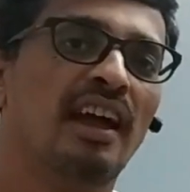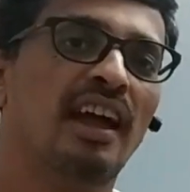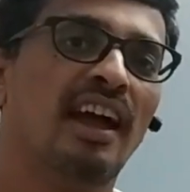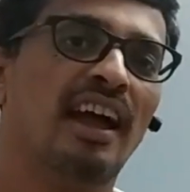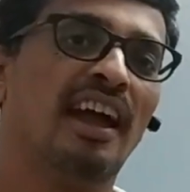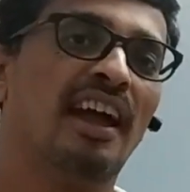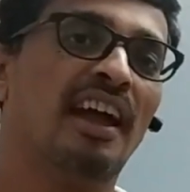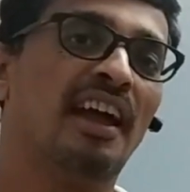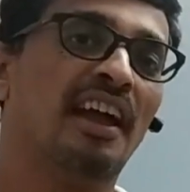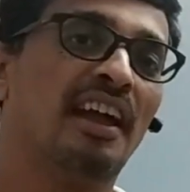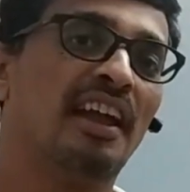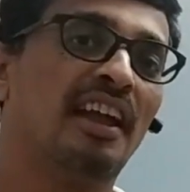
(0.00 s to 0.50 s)

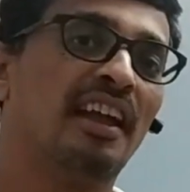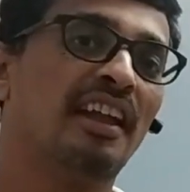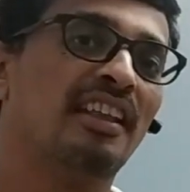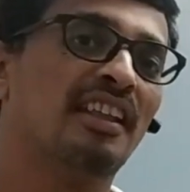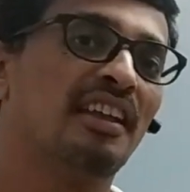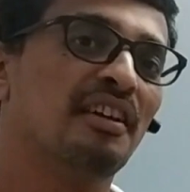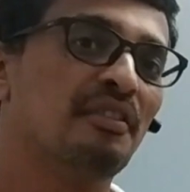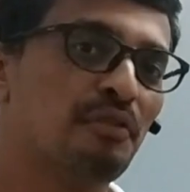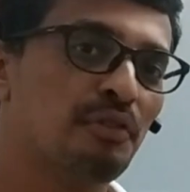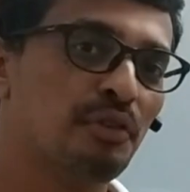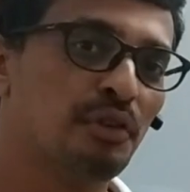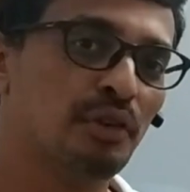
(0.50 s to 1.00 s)
and
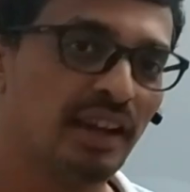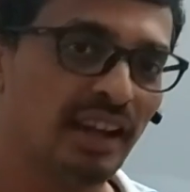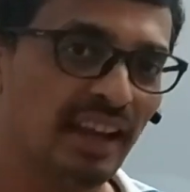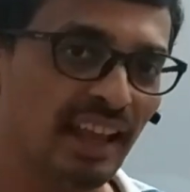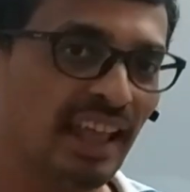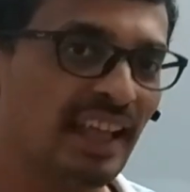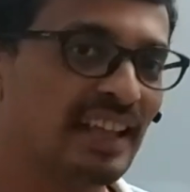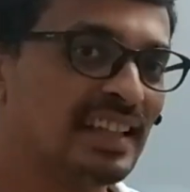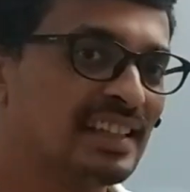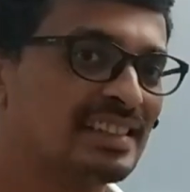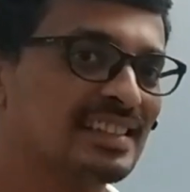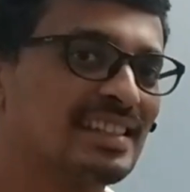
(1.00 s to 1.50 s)
therefore it
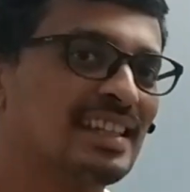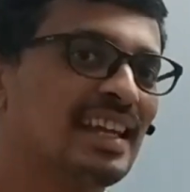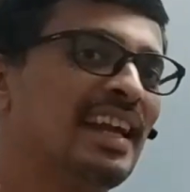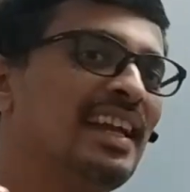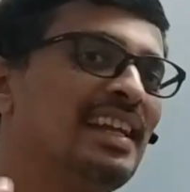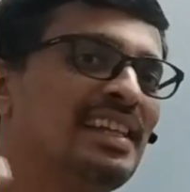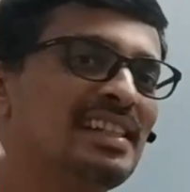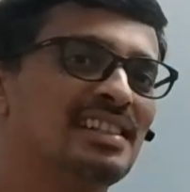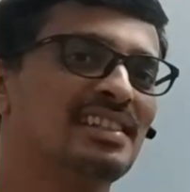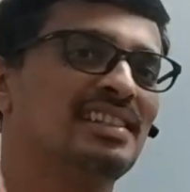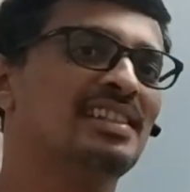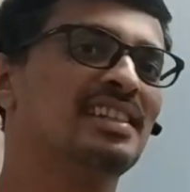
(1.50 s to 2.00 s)

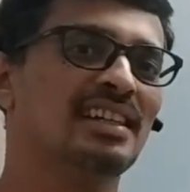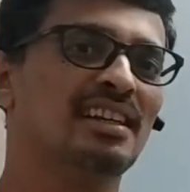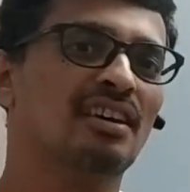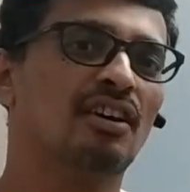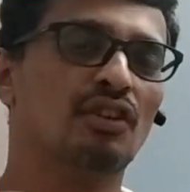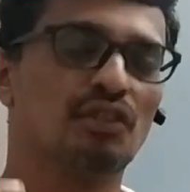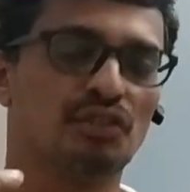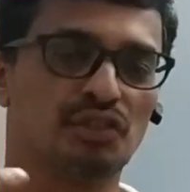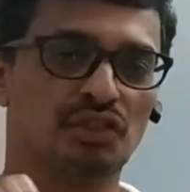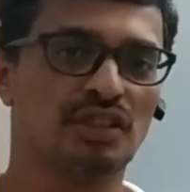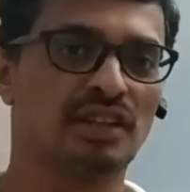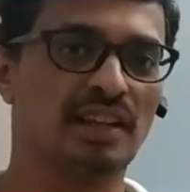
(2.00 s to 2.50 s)
excites the
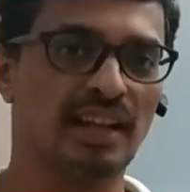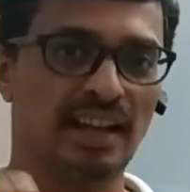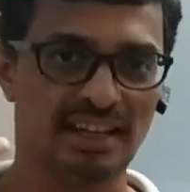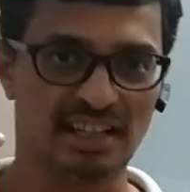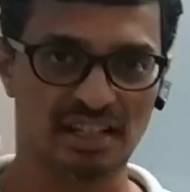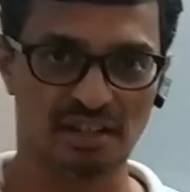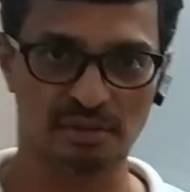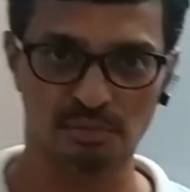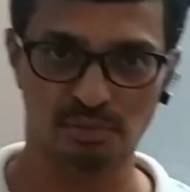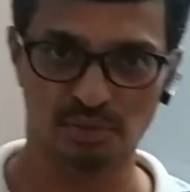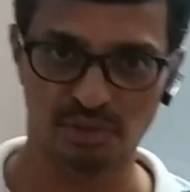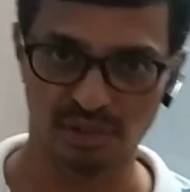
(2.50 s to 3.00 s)
oxygen
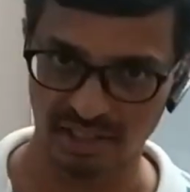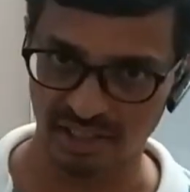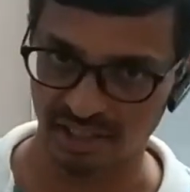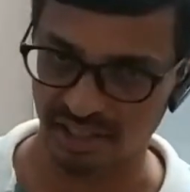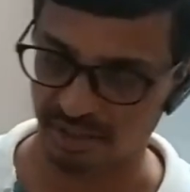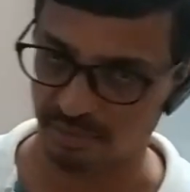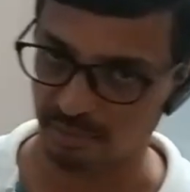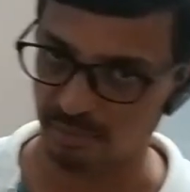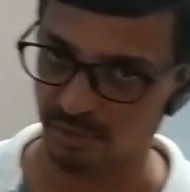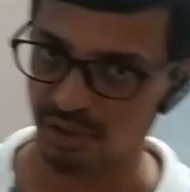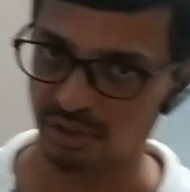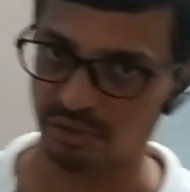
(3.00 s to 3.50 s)
atoms in the
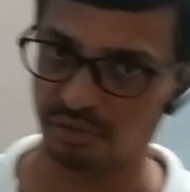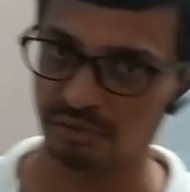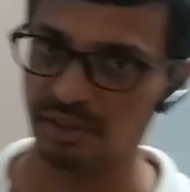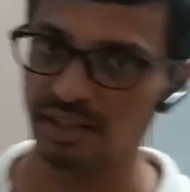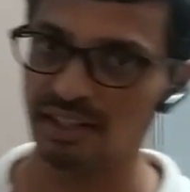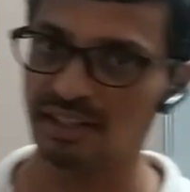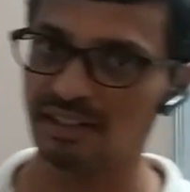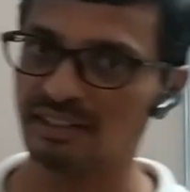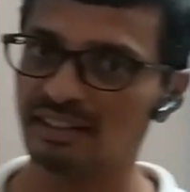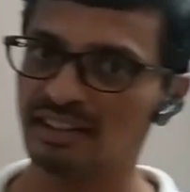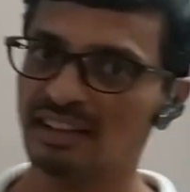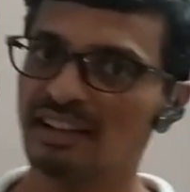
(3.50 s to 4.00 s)

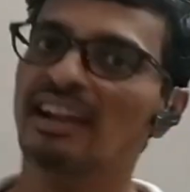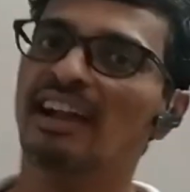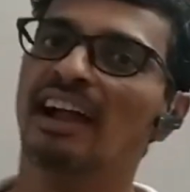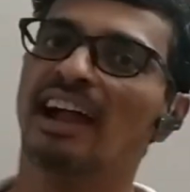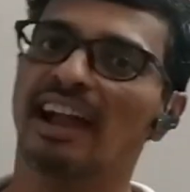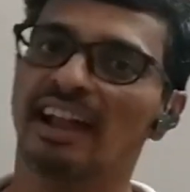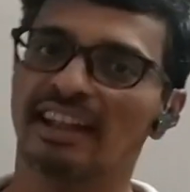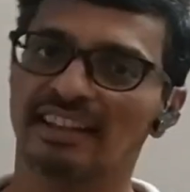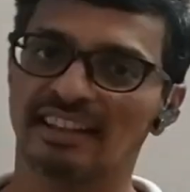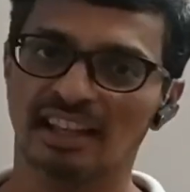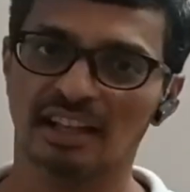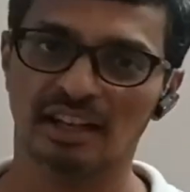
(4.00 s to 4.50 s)
atmosphere
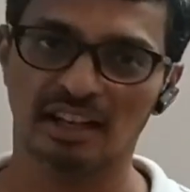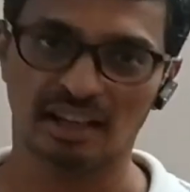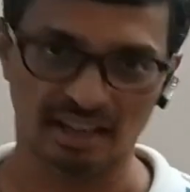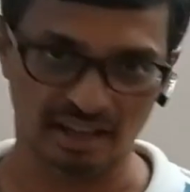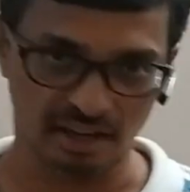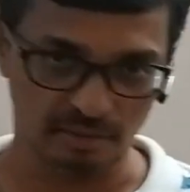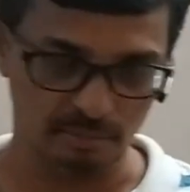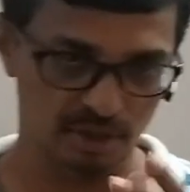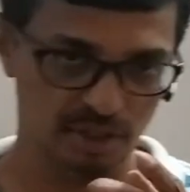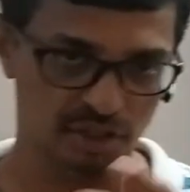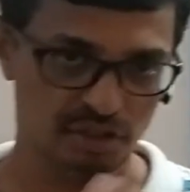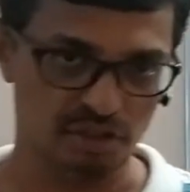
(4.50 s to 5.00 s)
and then
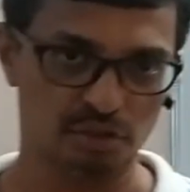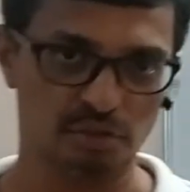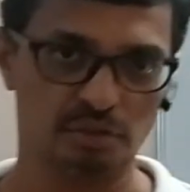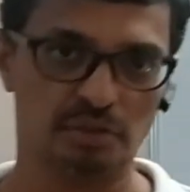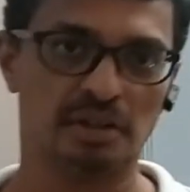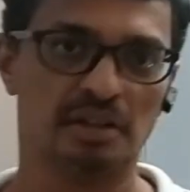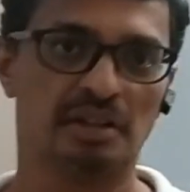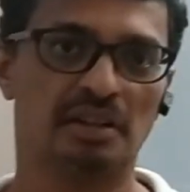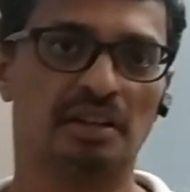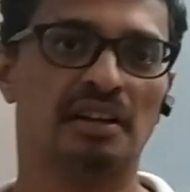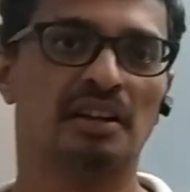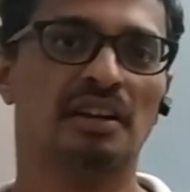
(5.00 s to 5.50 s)
emits
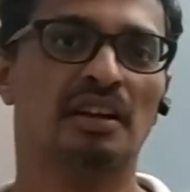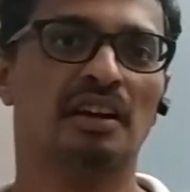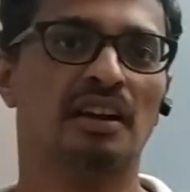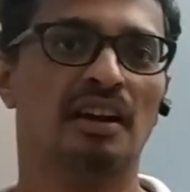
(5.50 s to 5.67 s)
your